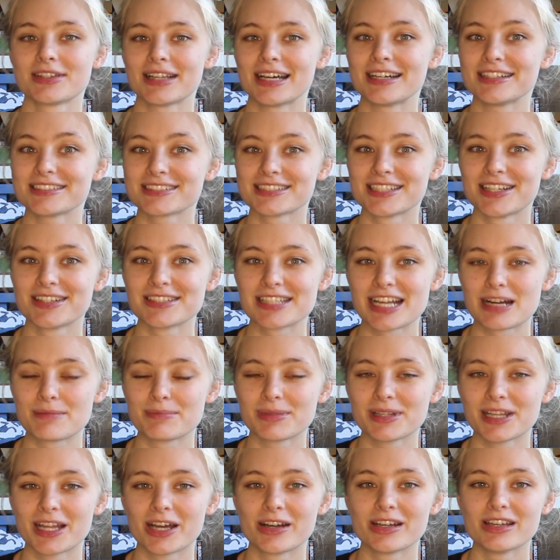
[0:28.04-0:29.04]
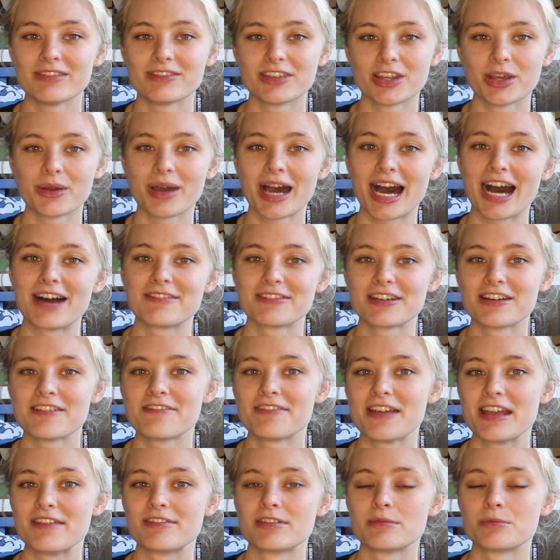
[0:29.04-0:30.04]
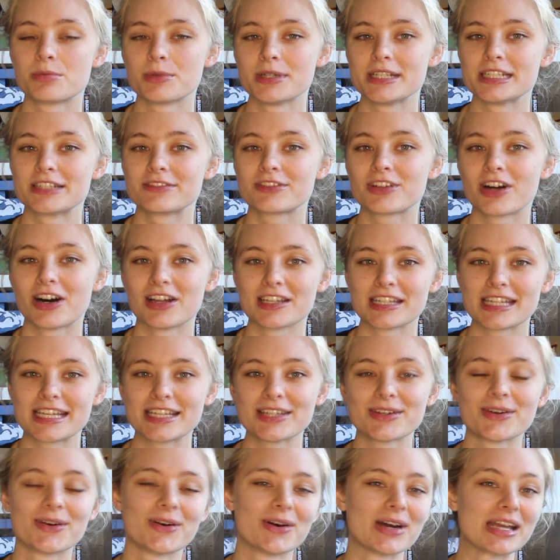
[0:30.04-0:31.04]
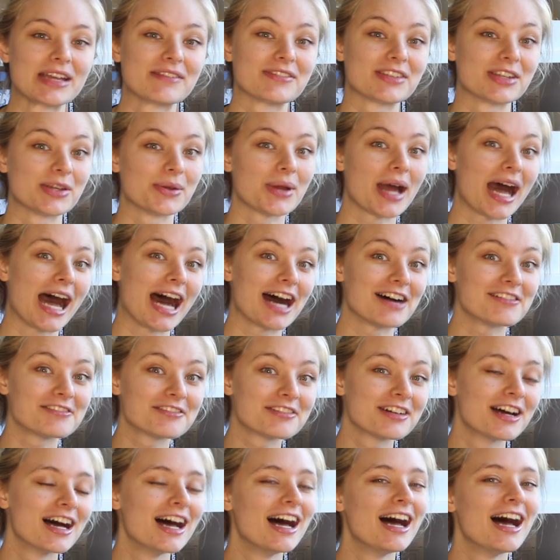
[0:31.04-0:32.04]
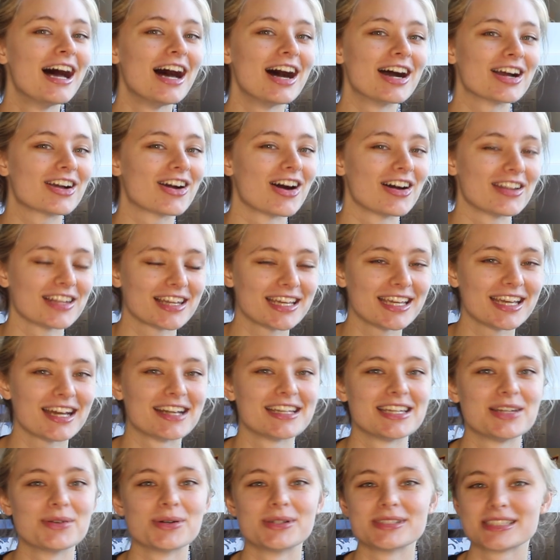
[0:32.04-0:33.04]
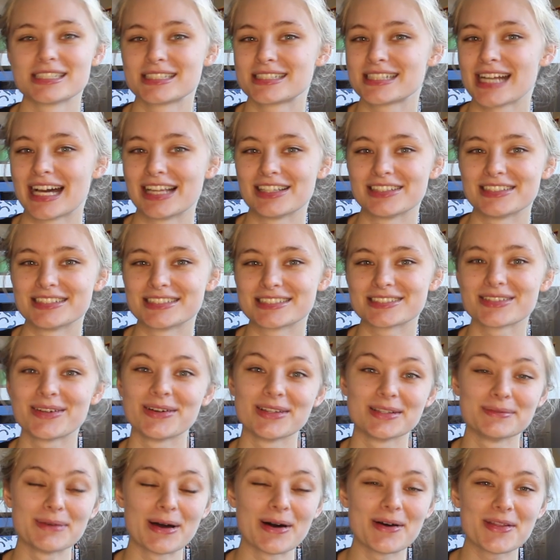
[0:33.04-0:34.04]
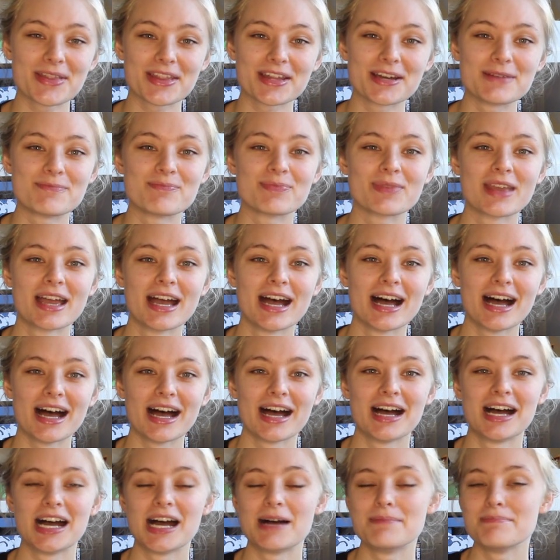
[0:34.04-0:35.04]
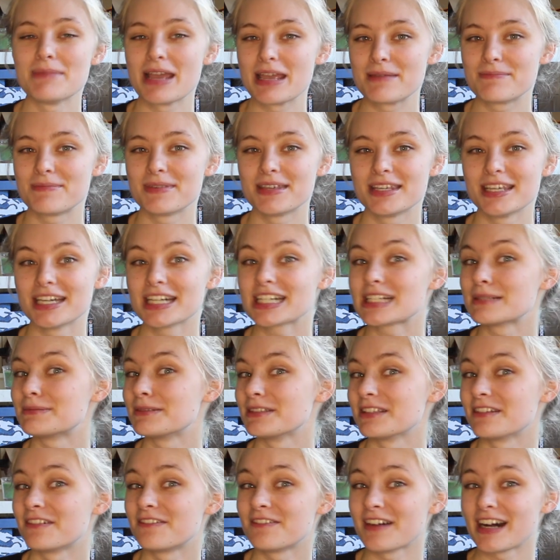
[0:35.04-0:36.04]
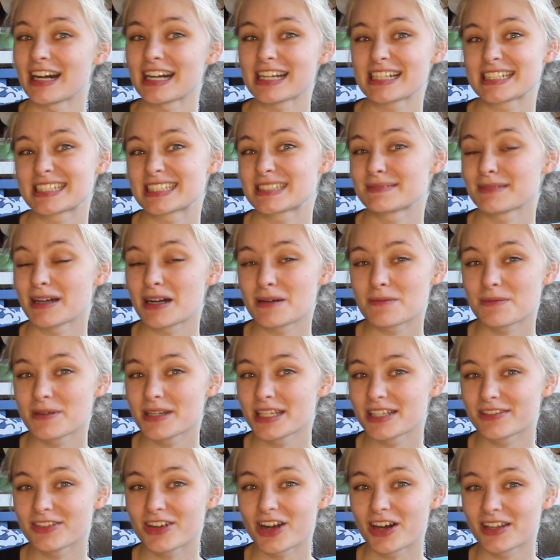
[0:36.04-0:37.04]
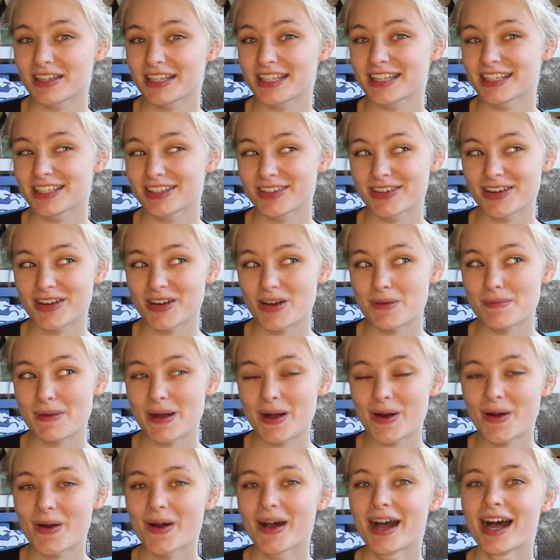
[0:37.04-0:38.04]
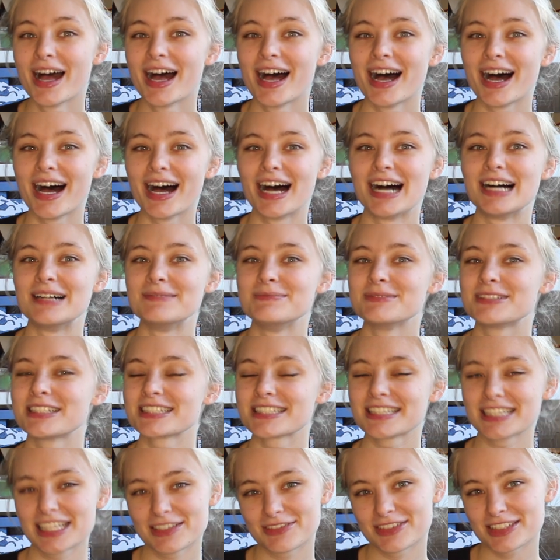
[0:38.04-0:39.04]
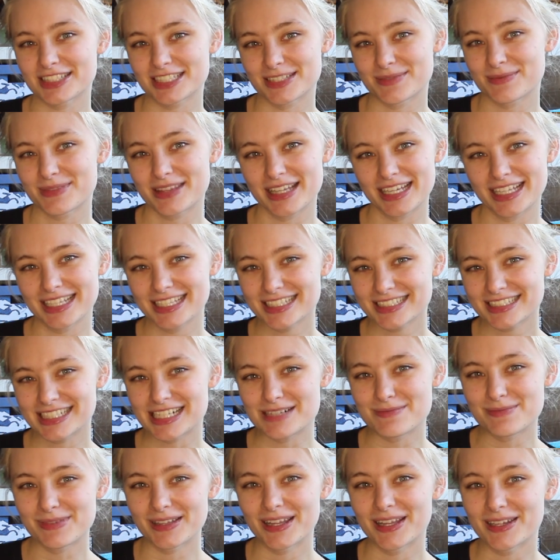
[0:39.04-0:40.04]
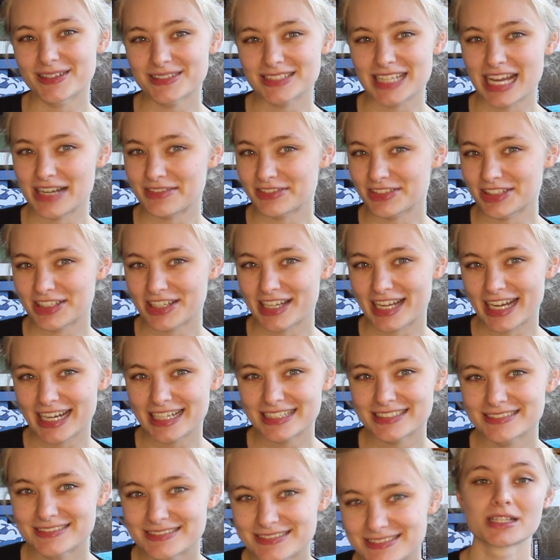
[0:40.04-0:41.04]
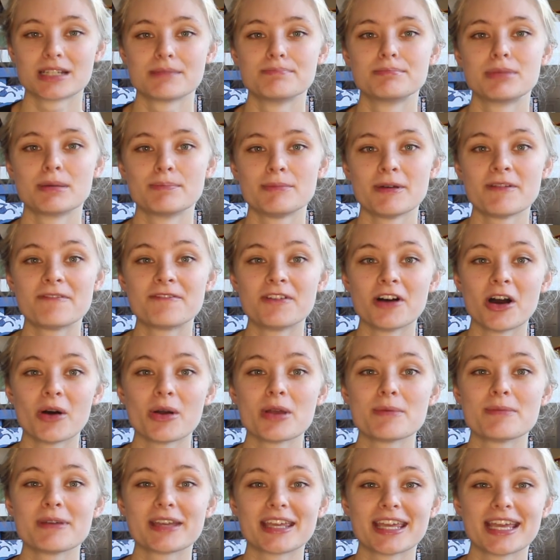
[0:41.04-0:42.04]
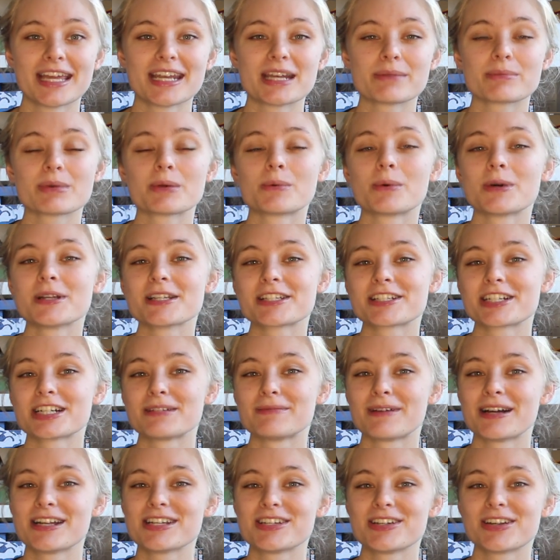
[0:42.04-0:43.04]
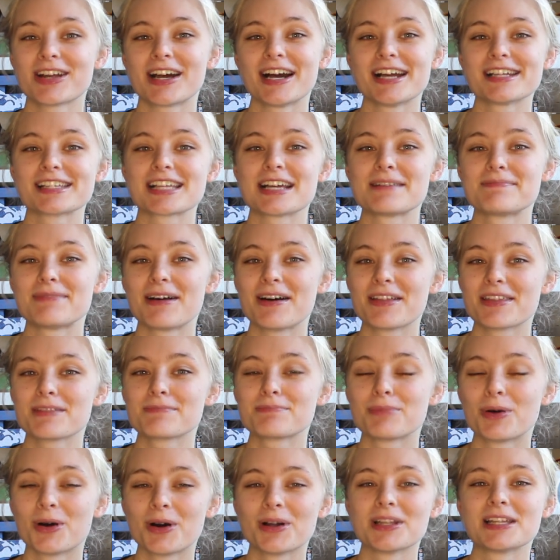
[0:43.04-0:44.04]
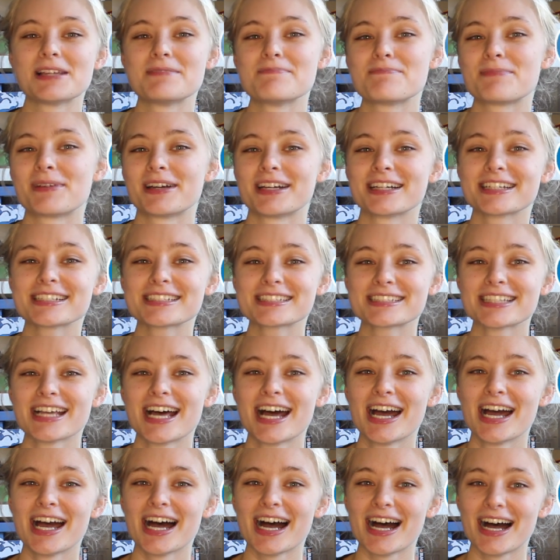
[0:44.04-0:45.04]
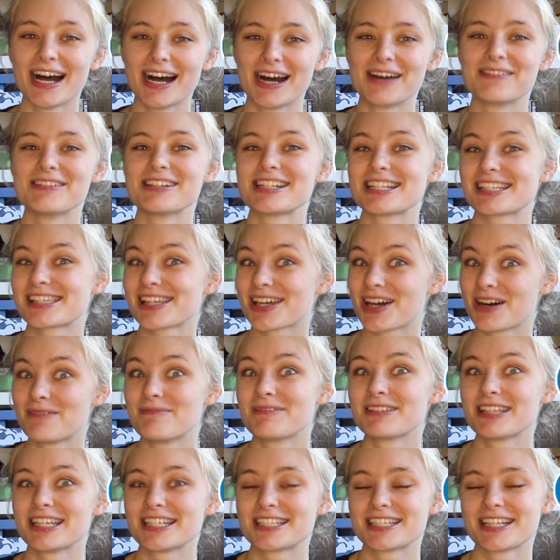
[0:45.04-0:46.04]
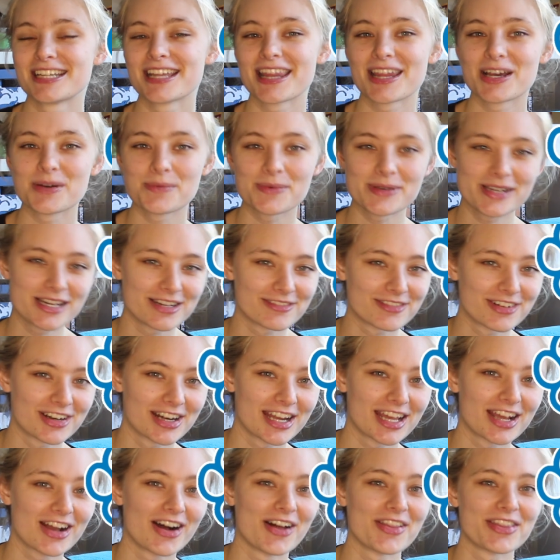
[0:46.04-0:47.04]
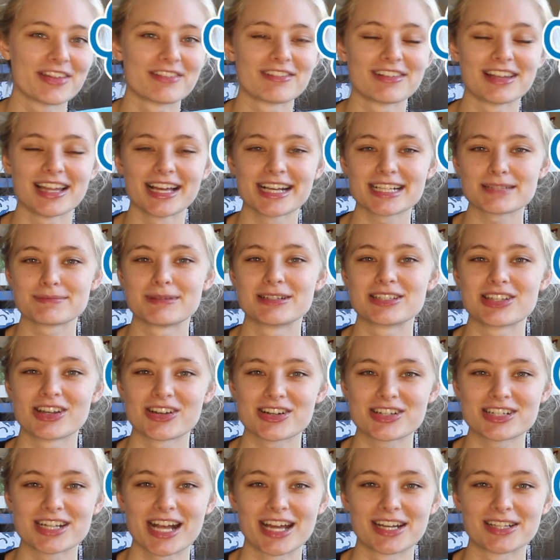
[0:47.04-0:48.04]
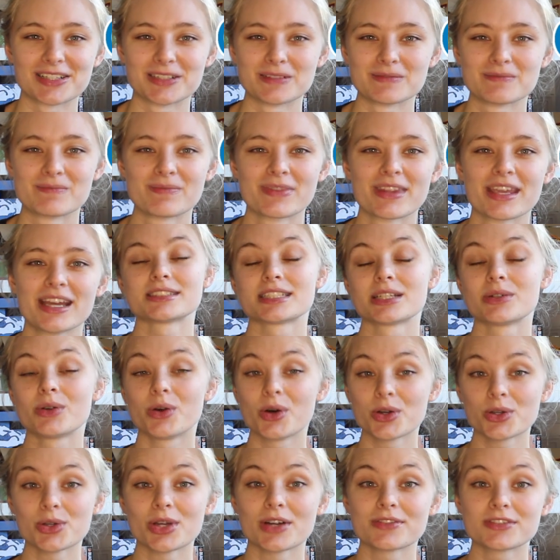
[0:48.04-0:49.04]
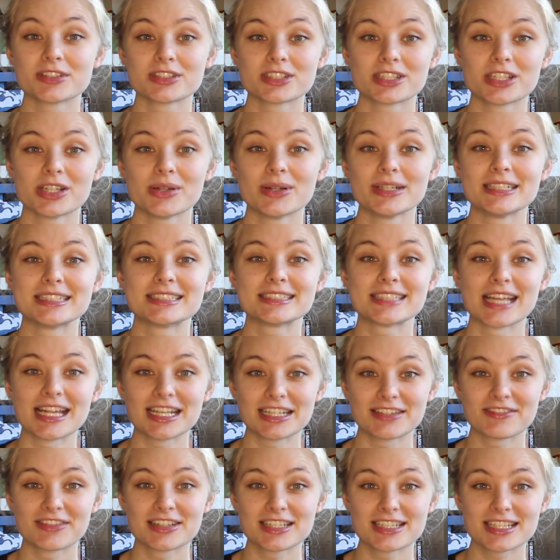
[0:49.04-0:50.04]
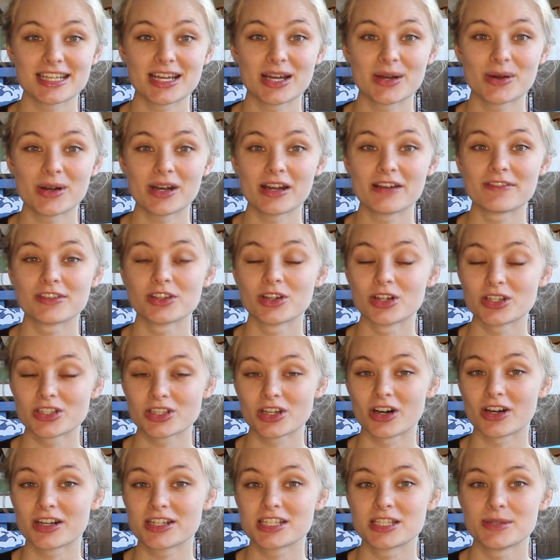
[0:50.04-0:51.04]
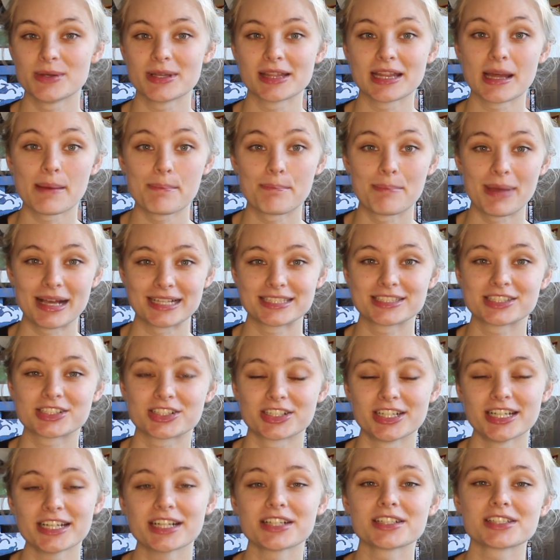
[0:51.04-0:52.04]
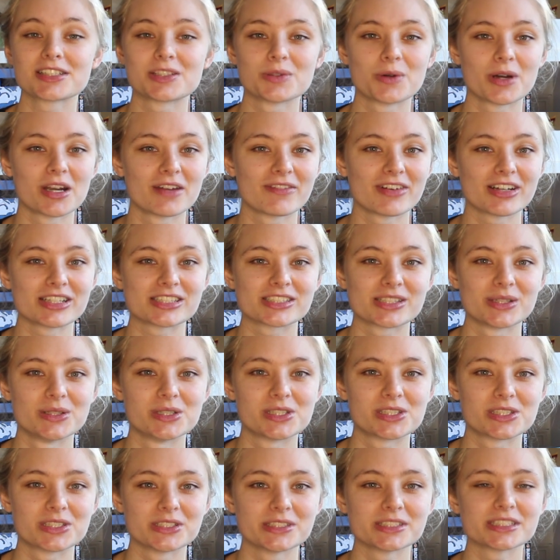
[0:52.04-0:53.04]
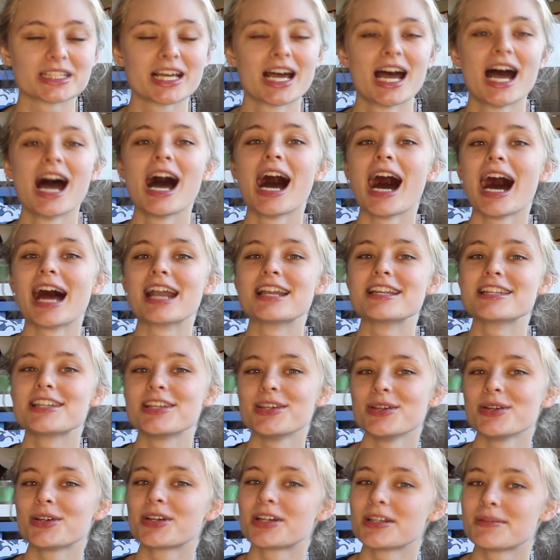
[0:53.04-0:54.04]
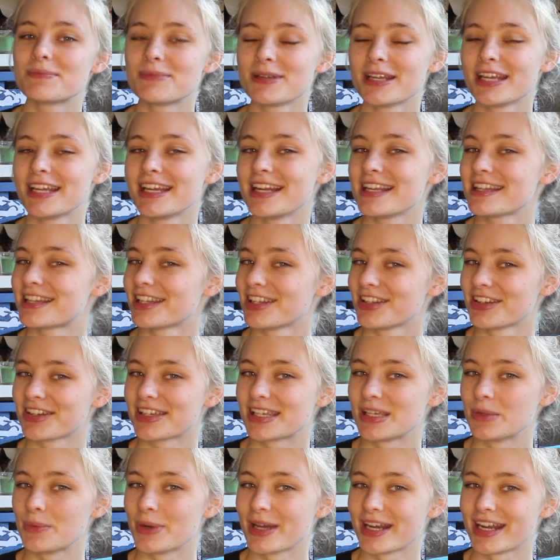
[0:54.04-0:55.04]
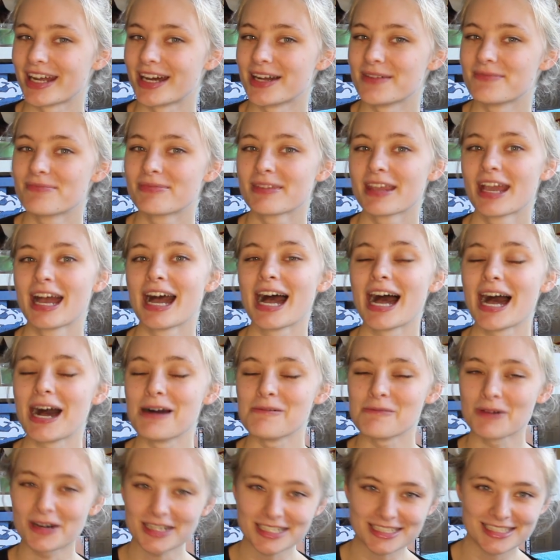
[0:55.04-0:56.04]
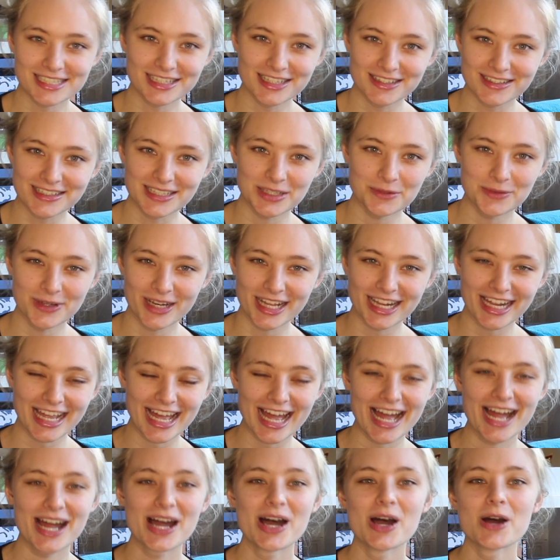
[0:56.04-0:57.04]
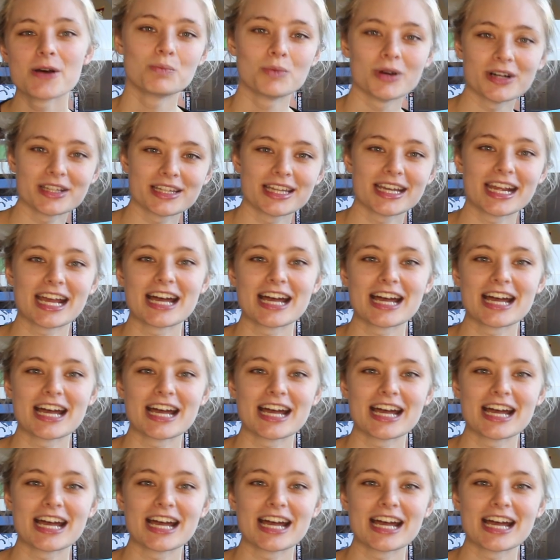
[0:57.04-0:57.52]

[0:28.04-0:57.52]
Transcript: let us know down below if you have a favourite breed of collie, or if you have a collie and you want to tell us all about them, uh, and maybe a couple of facts about a breed of collie that you know about. Um, just leave us something down below to have a look at. But before we begin, we want to remind you guys about the Pawlympics, uh, which is the competition that we are running on the Relax My Dog channel. So all you have to do is send a video of your dog doing their best trick to one of our socials, and you could be the lucky winner. And what does the lucky winner get? Well, they